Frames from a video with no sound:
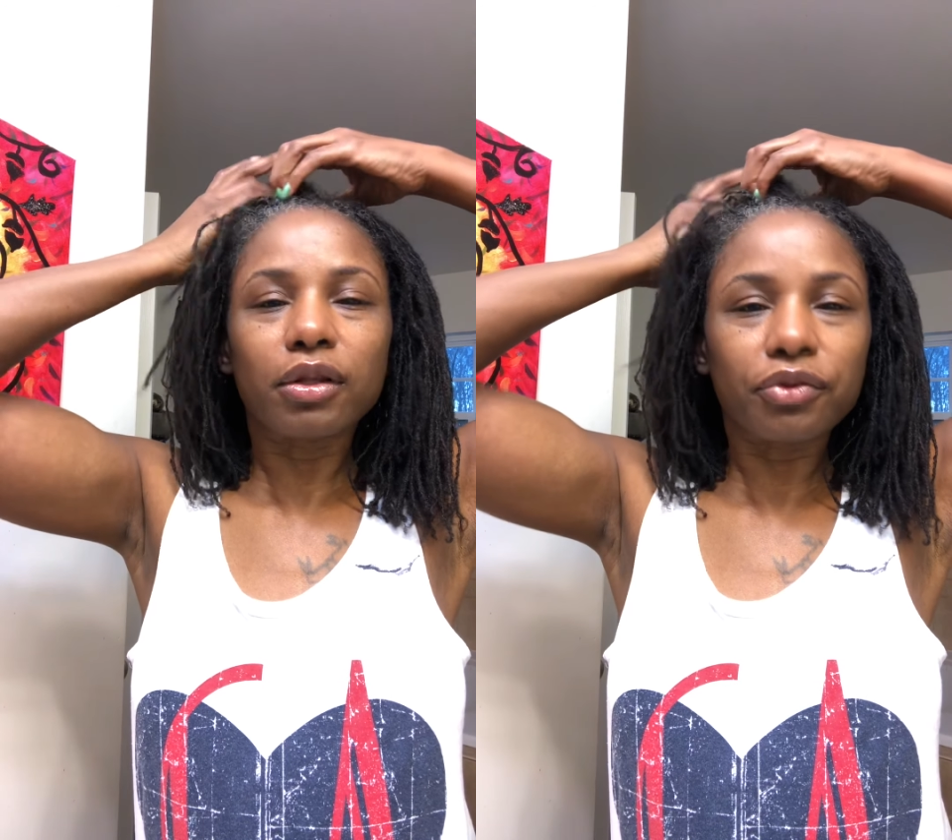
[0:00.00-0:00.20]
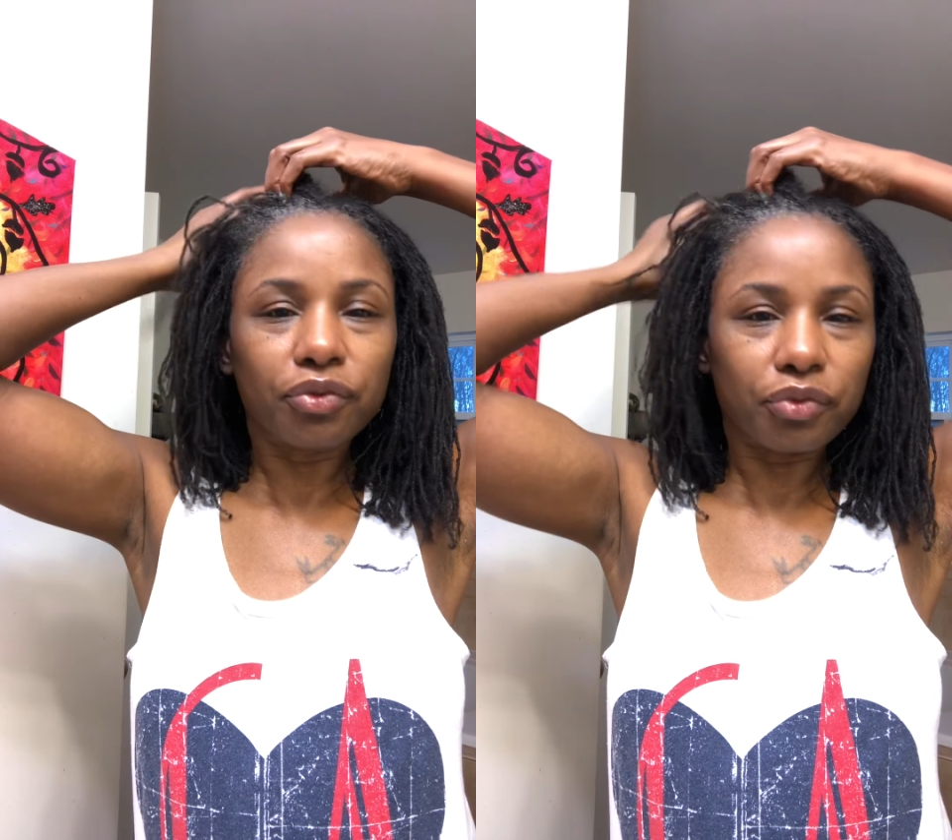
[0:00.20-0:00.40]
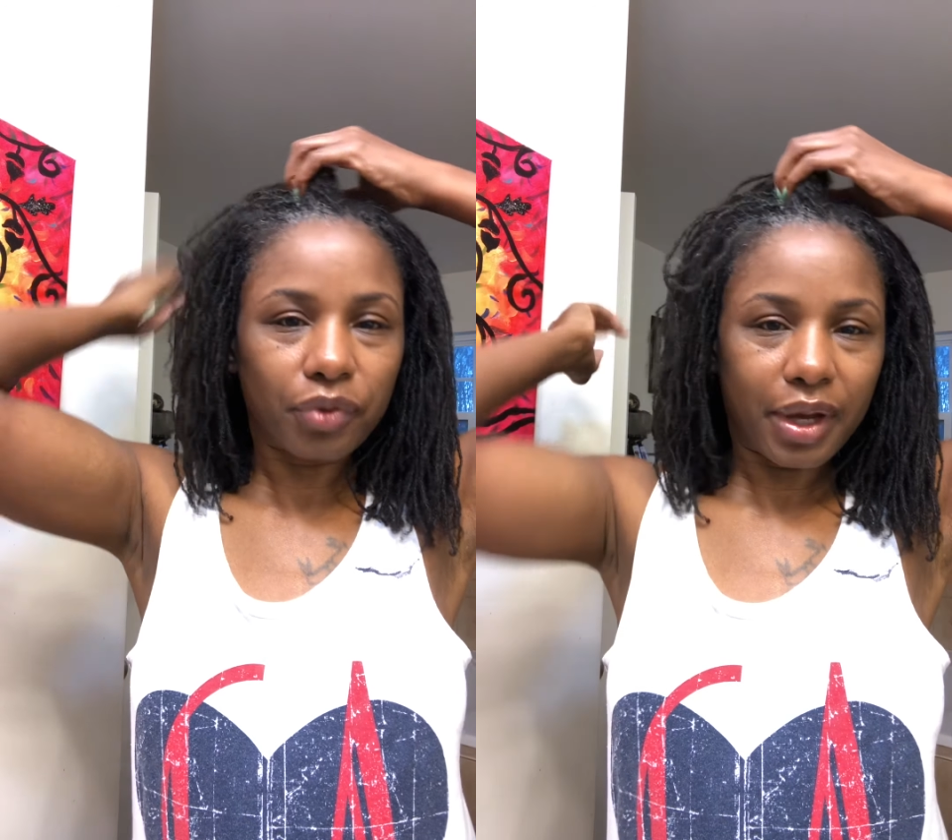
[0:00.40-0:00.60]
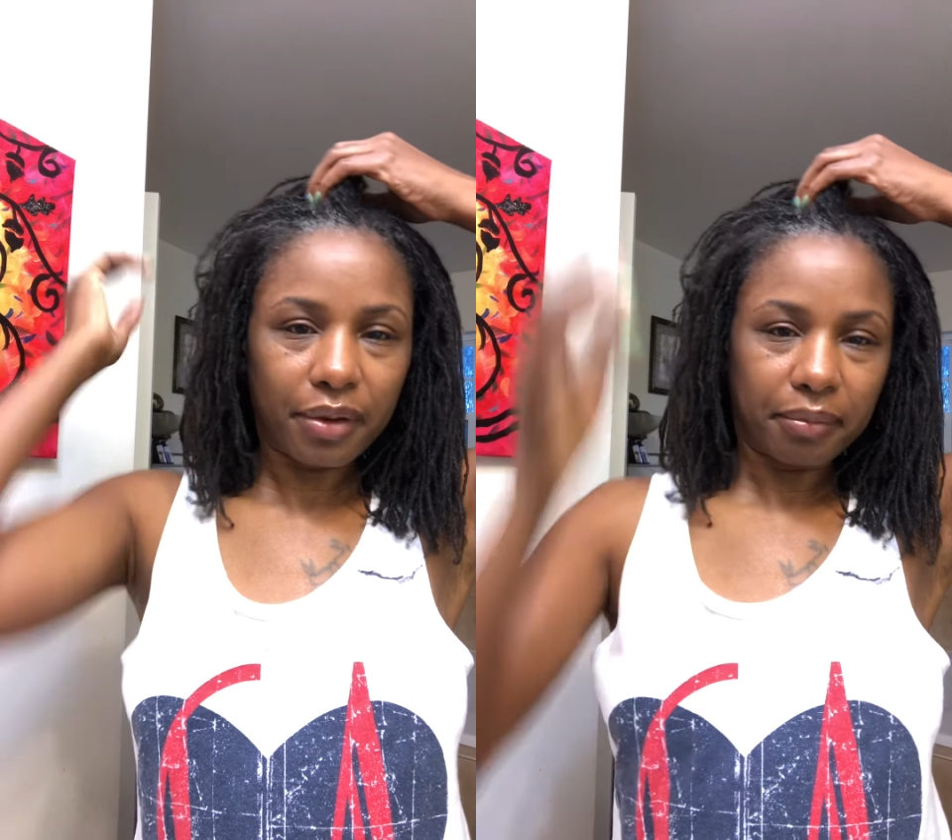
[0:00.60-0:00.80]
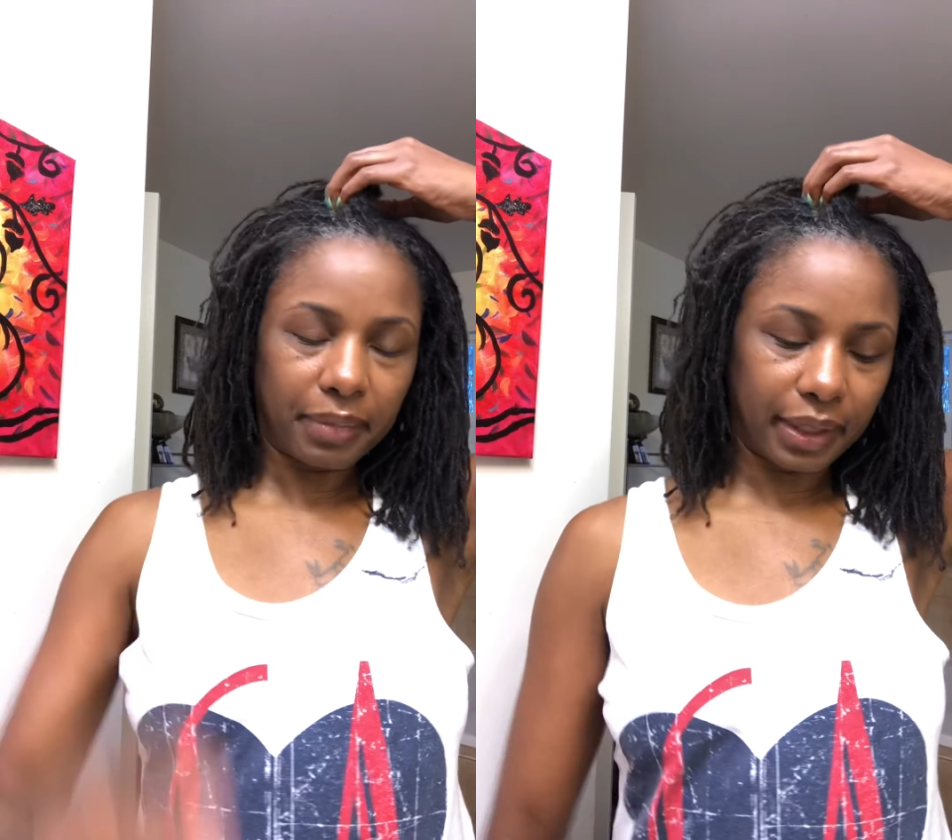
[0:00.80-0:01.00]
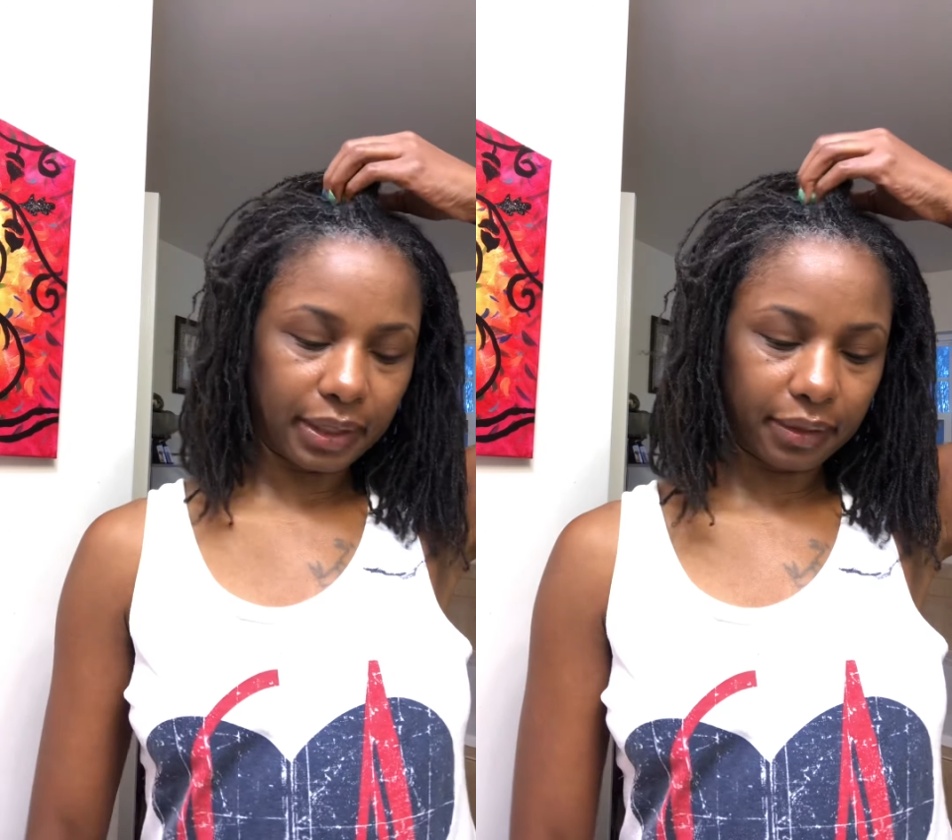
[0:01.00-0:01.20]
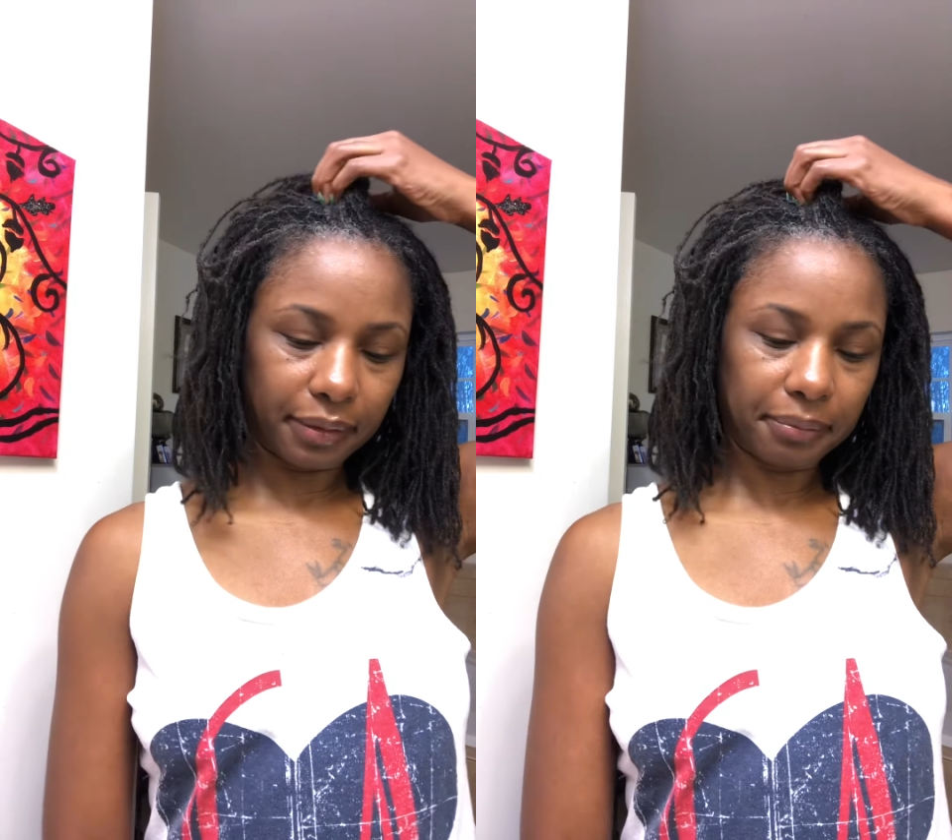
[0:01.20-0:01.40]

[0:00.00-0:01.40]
throughout my hair.